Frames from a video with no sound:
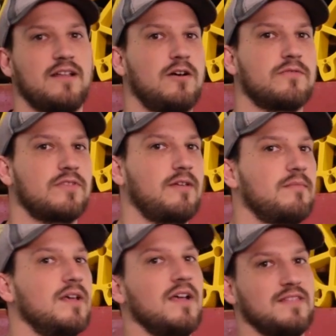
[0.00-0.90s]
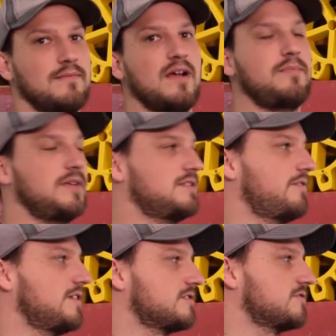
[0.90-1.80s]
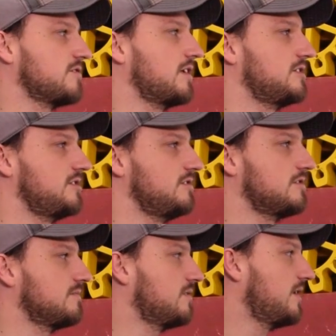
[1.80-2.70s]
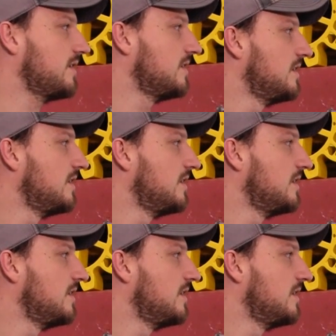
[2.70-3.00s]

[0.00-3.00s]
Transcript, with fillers: get over them, that might be a defensive strategy you can play.